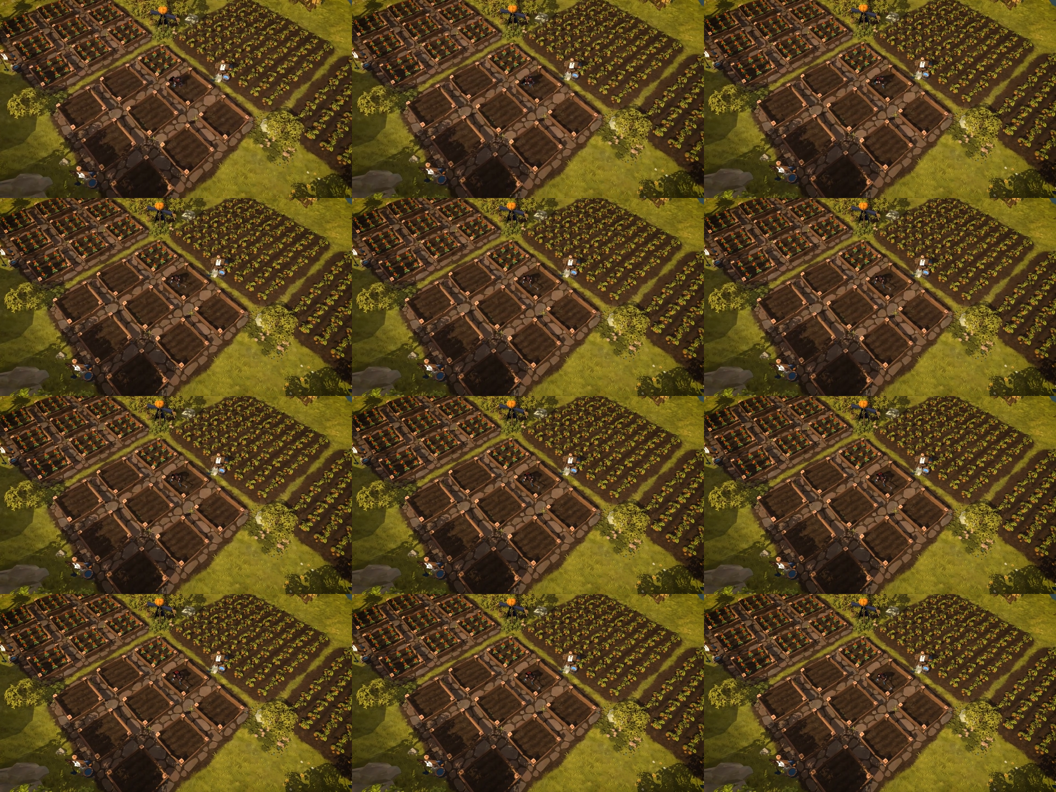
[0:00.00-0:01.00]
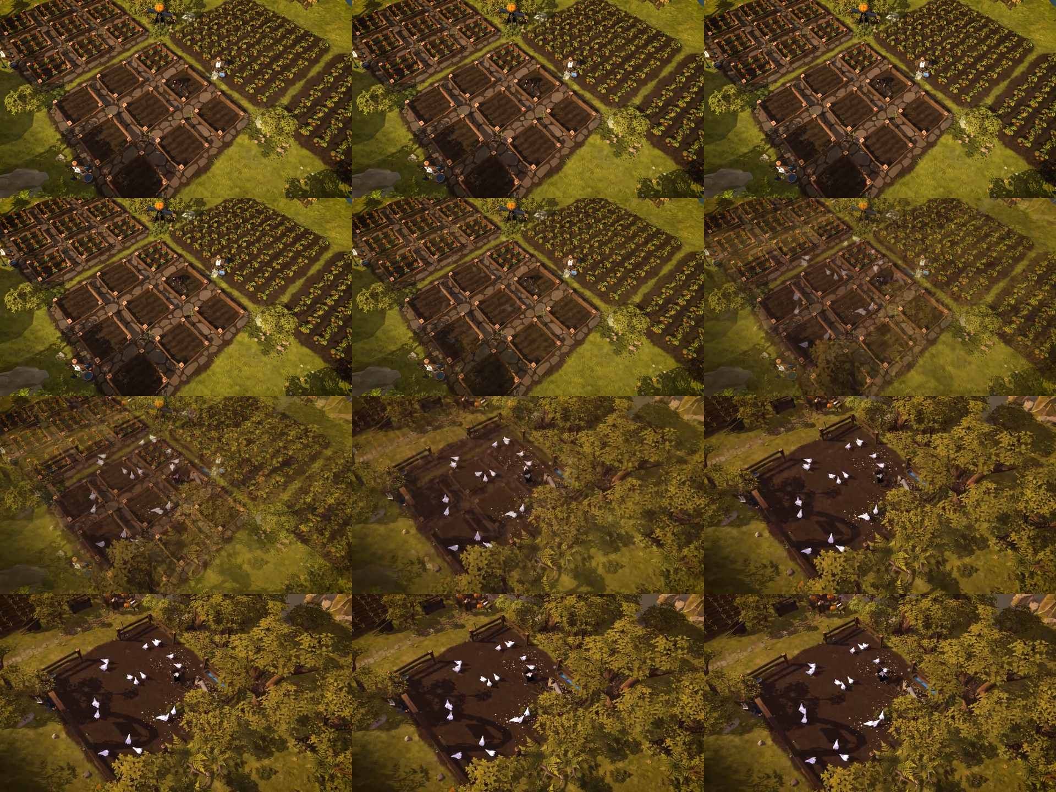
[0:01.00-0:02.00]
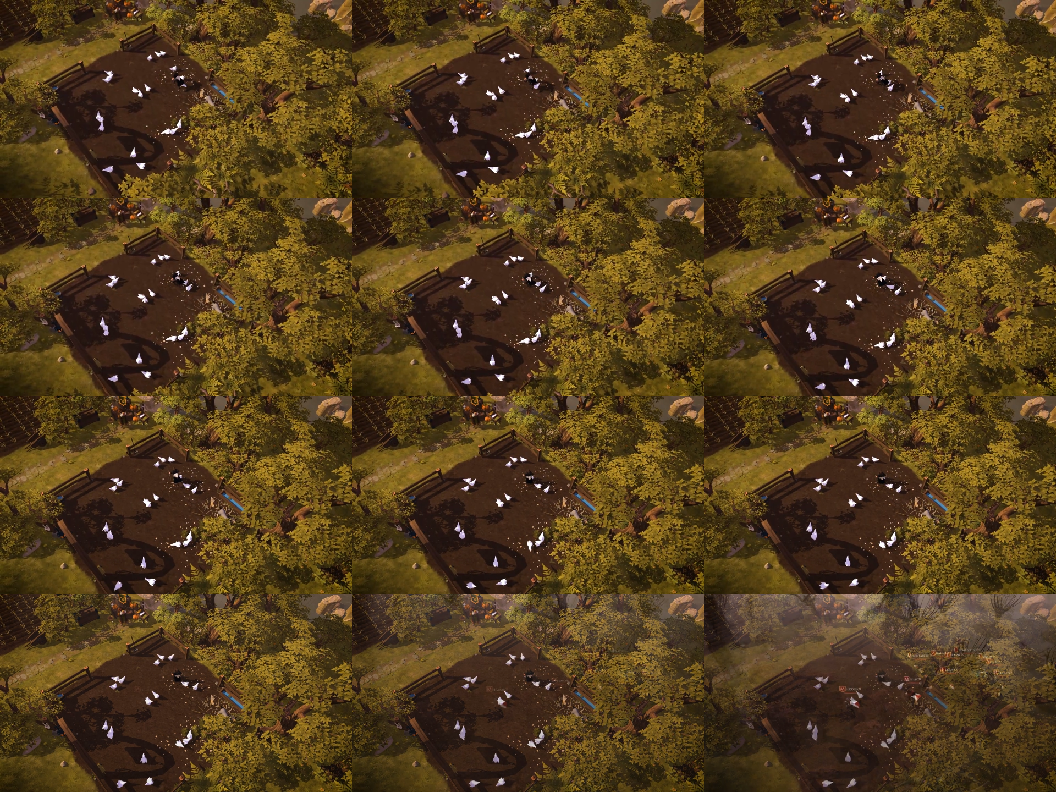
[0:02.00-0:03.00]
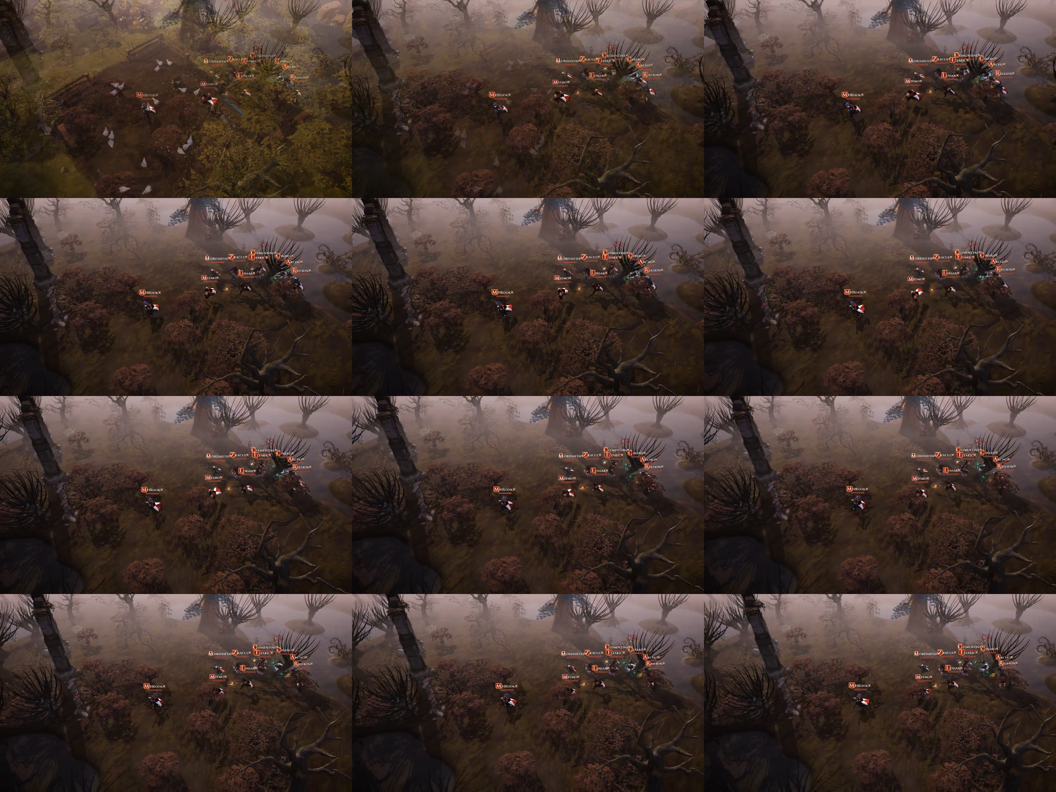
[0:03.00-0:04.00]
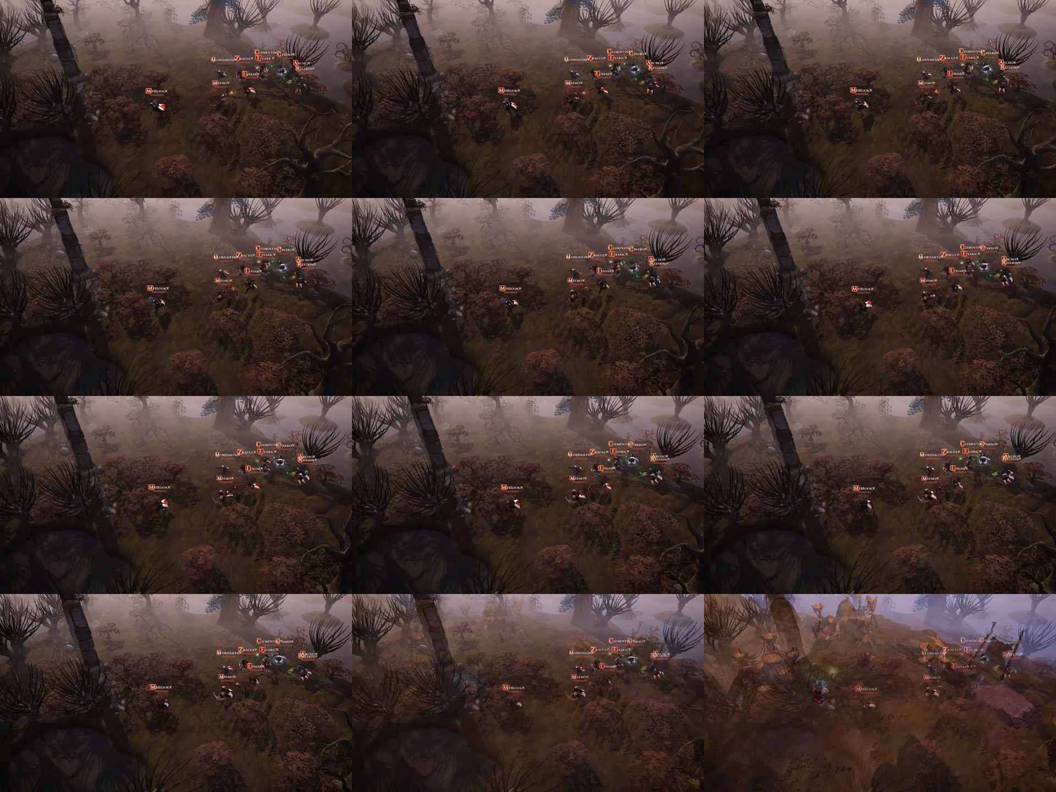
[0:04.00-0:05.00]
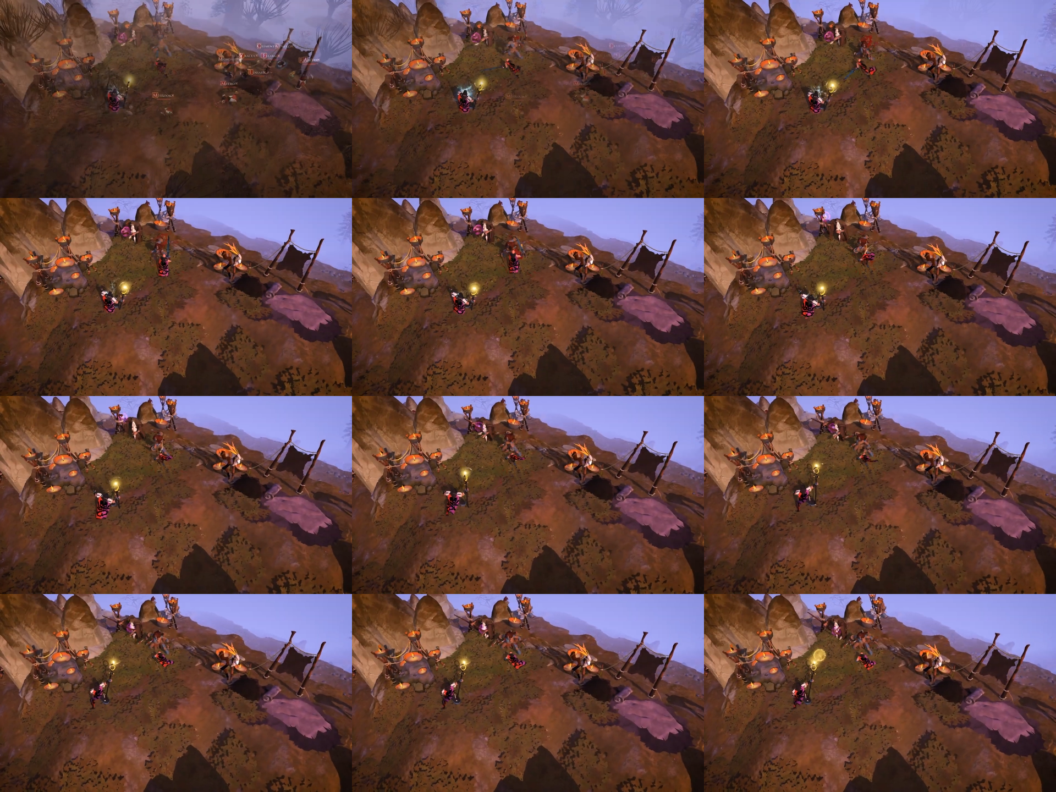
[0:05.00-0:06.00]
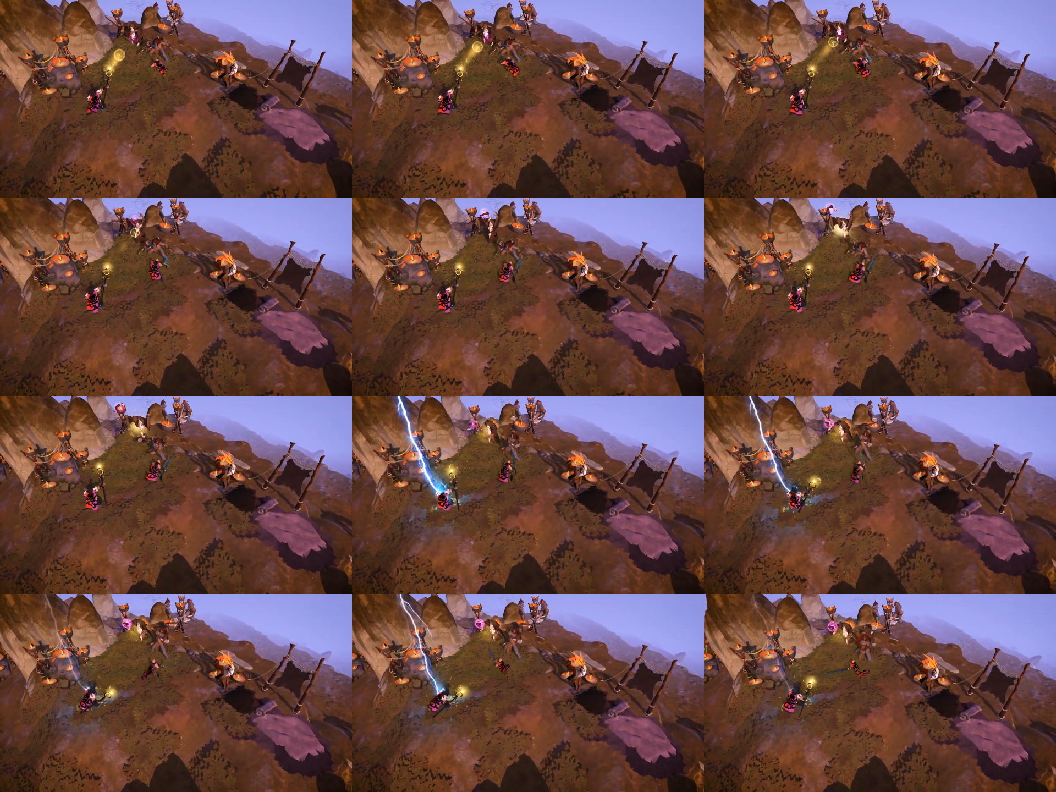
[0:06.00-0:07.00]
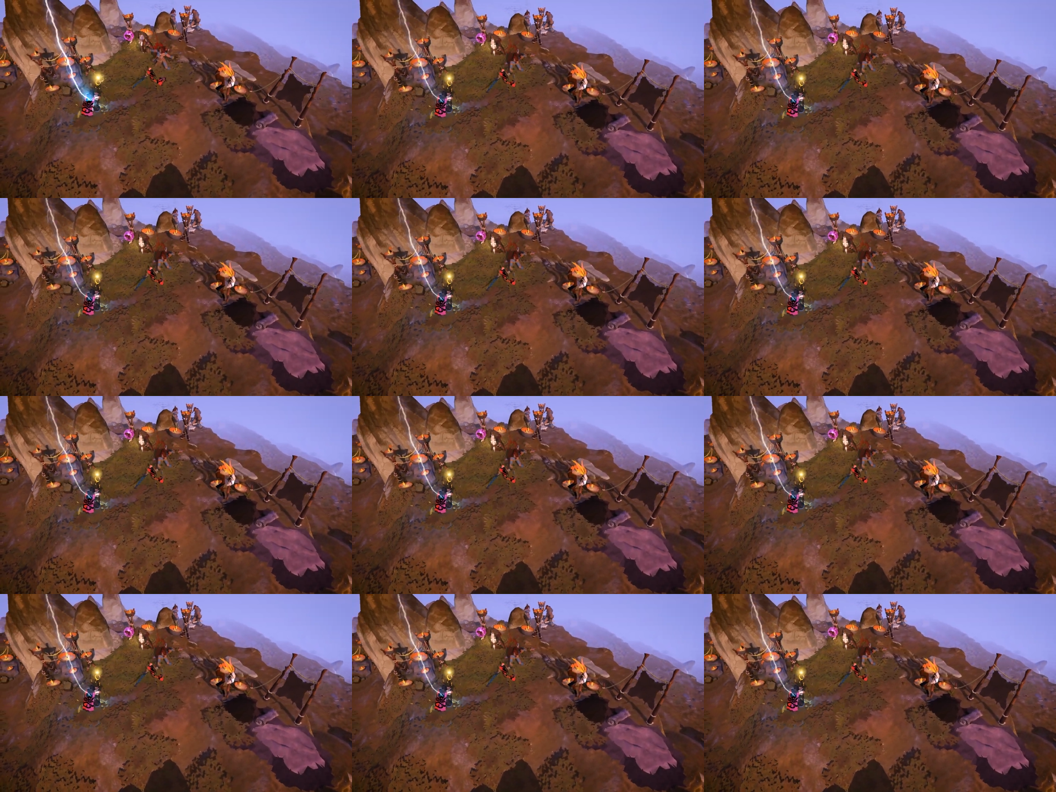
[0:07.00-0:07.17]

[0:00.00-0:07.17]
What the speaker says: [unreadable: no face in view]